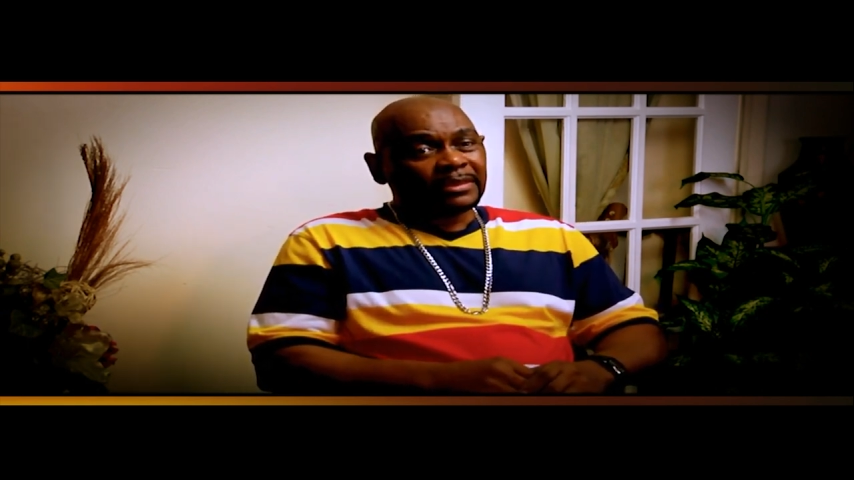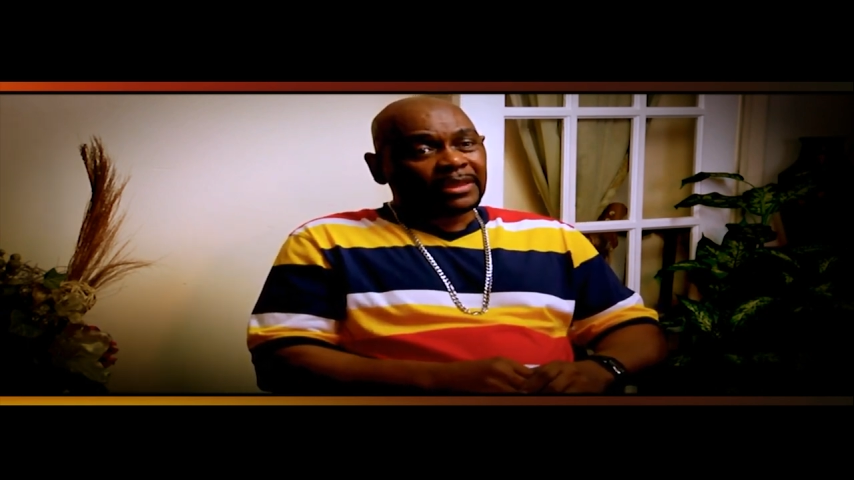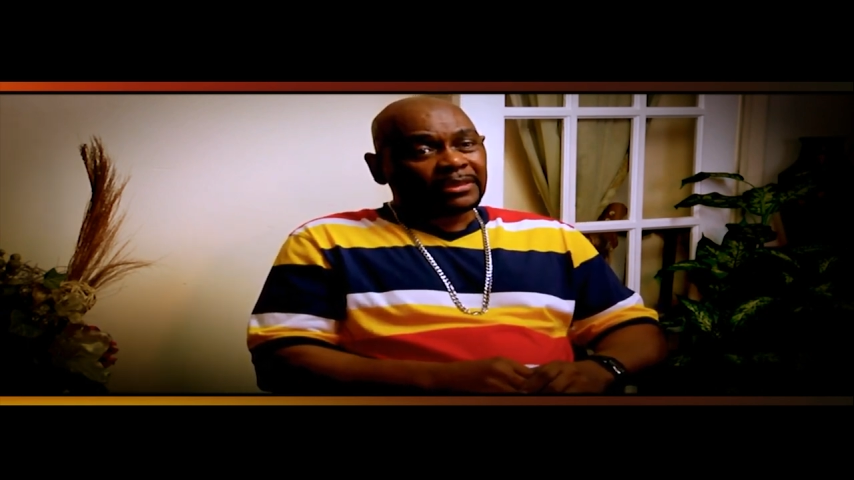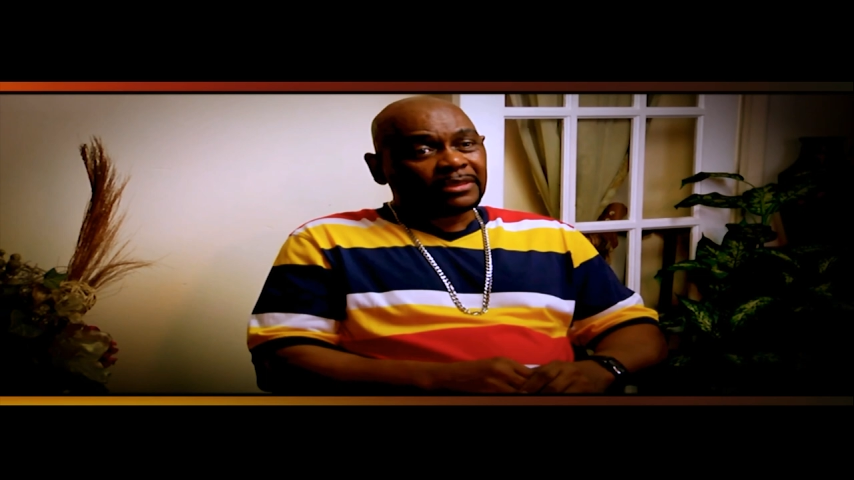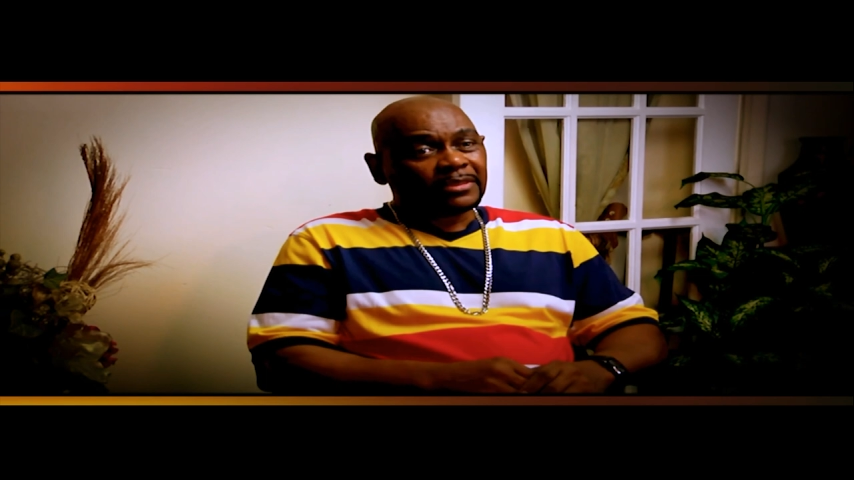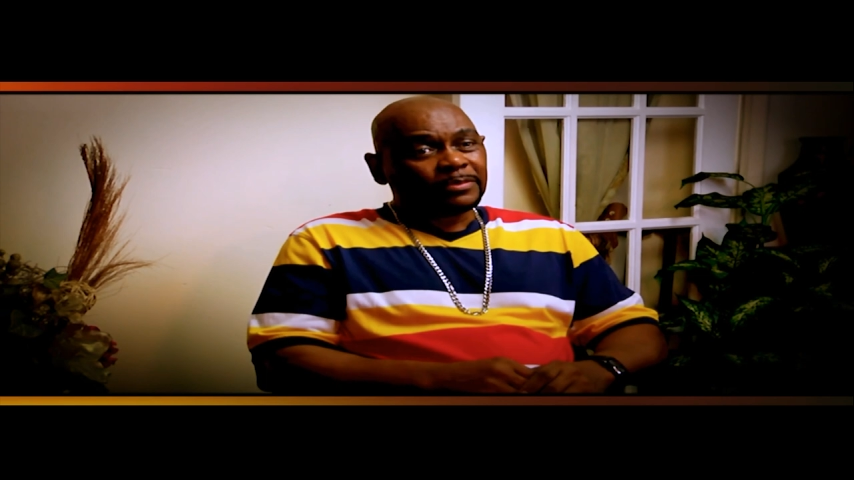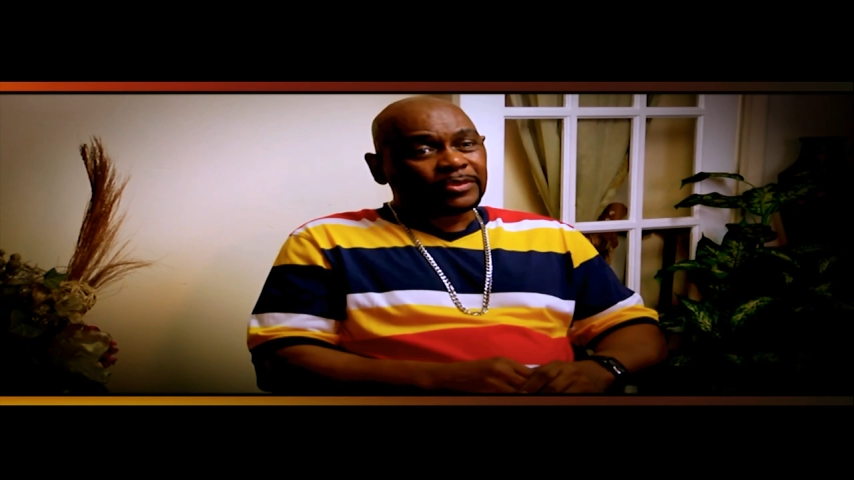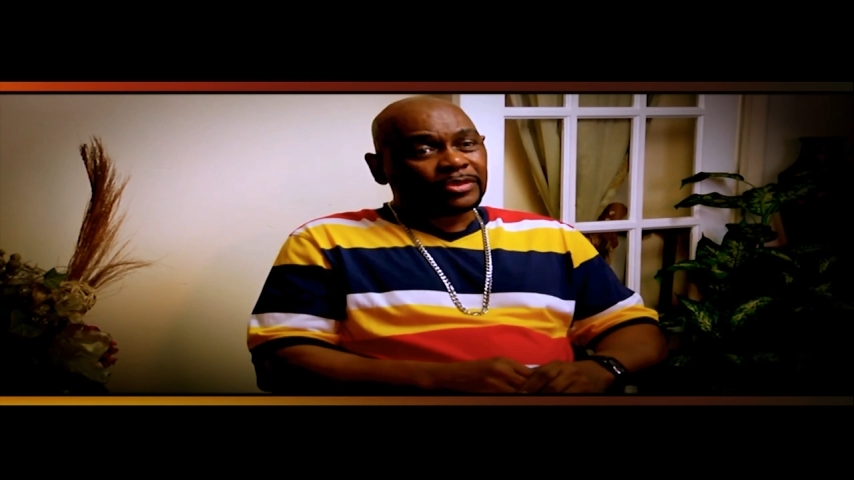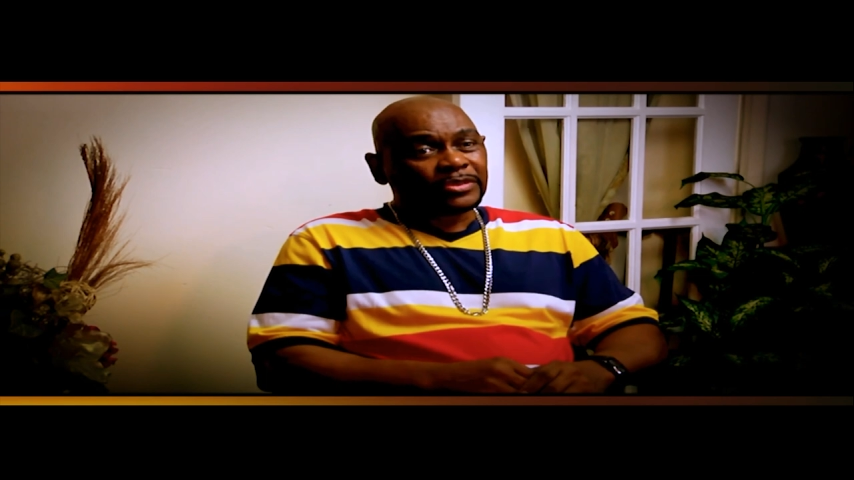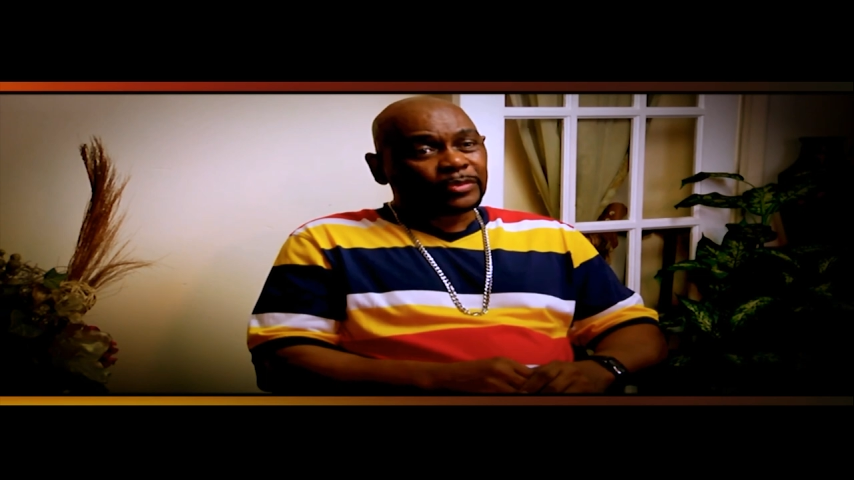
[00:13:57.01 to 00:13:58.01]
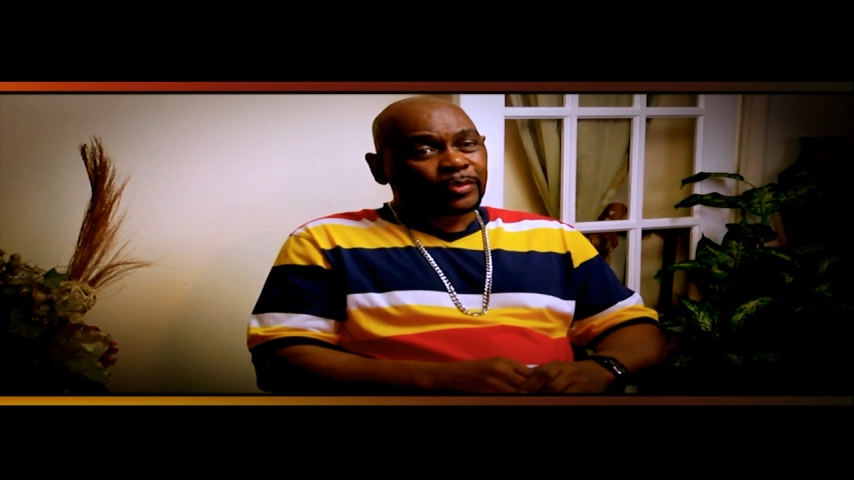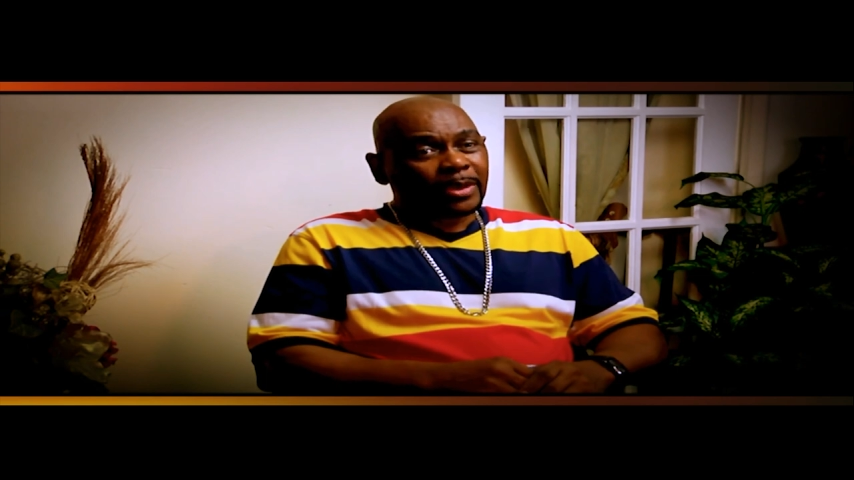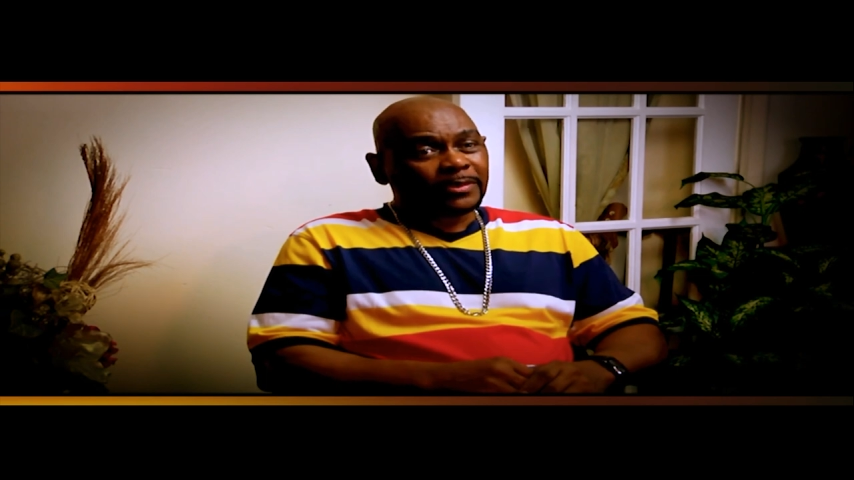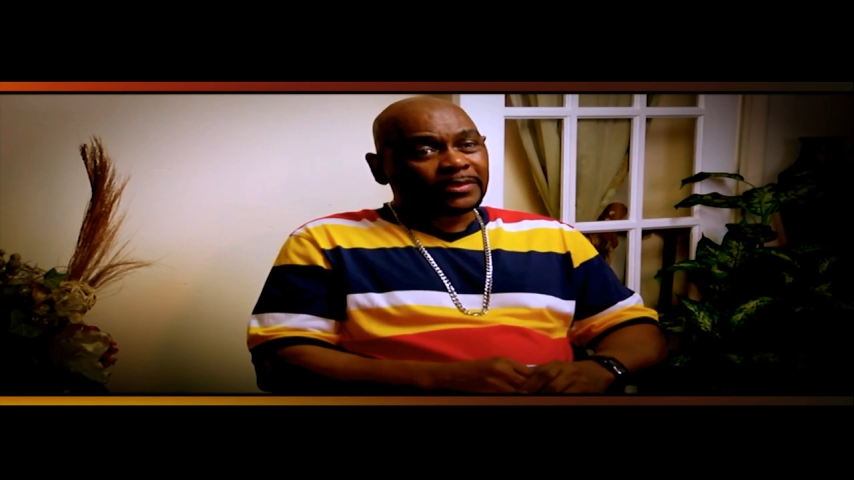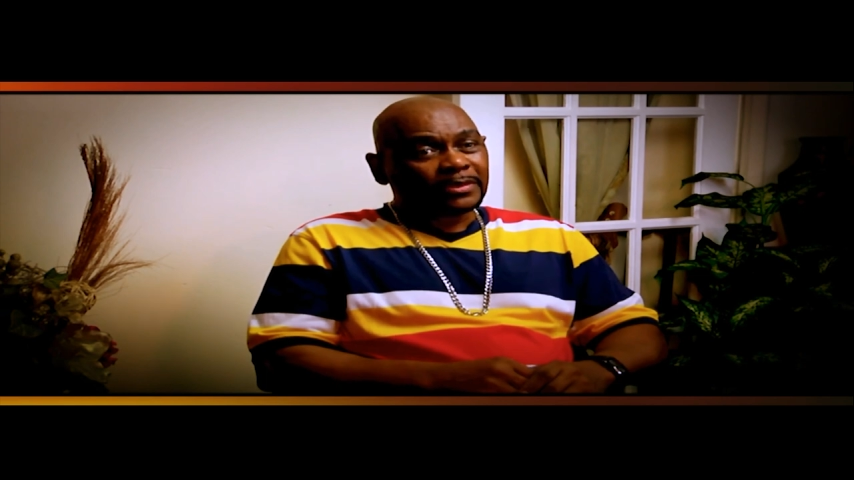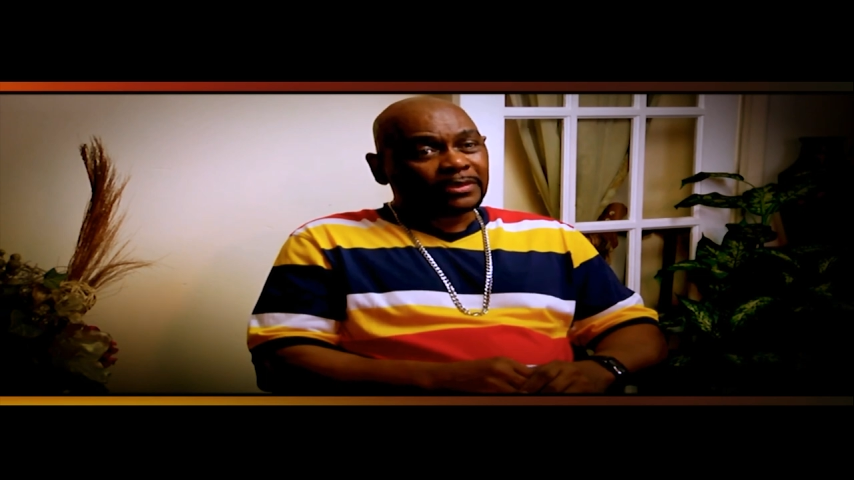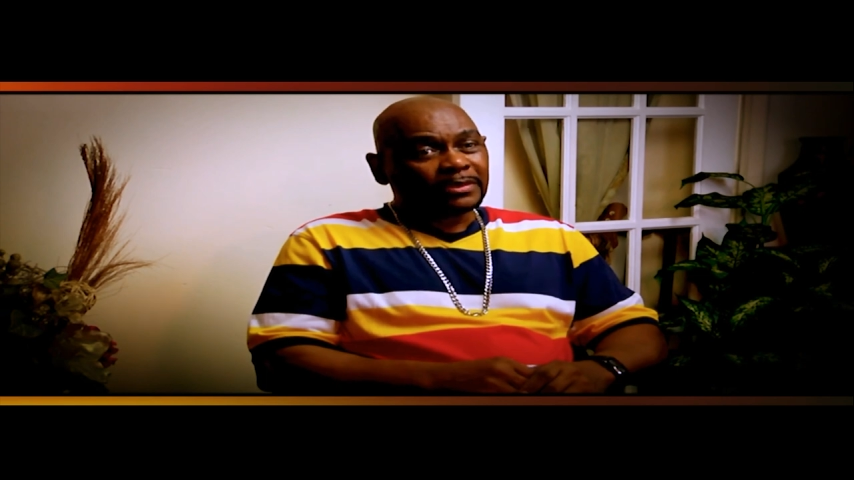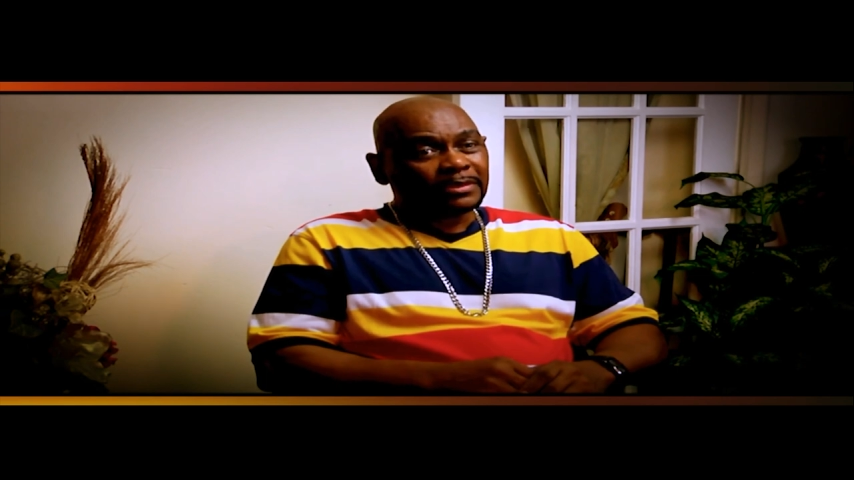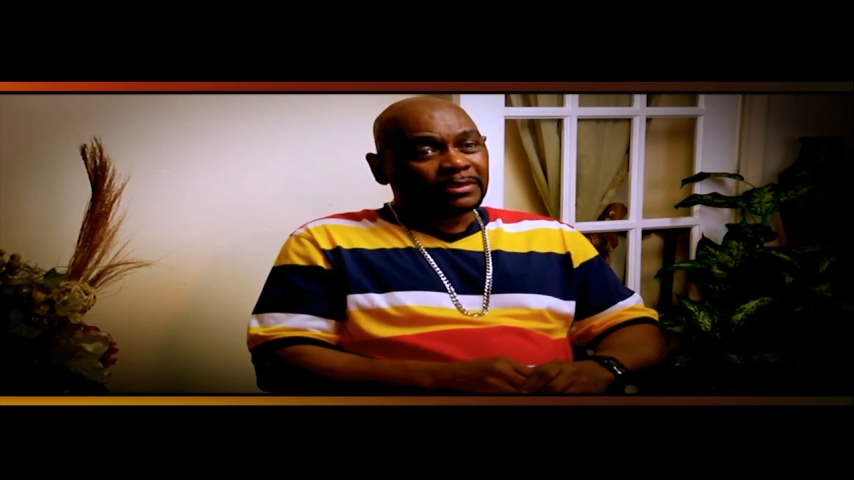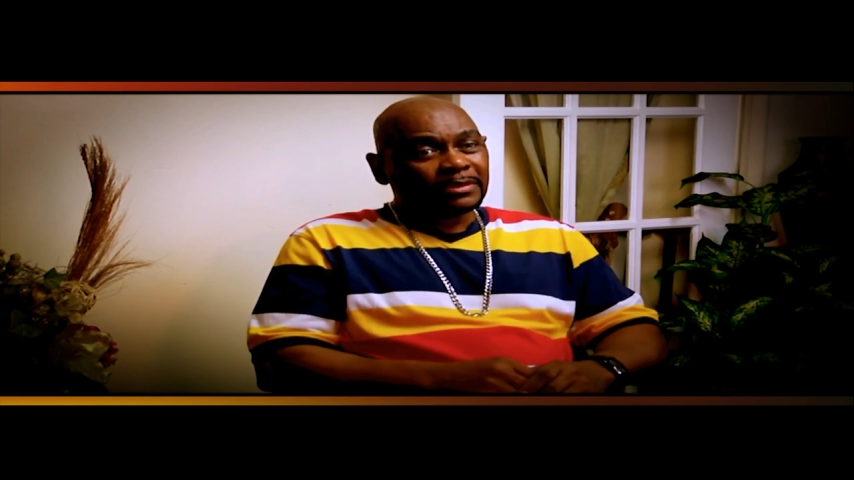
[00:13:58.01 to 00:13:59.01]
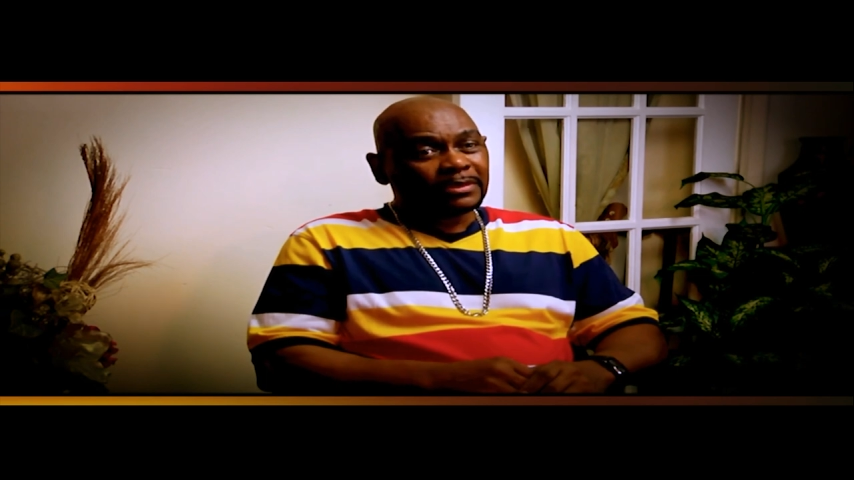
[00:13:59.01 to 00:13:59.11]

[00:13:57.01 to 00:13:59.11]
that this Patricia Robinson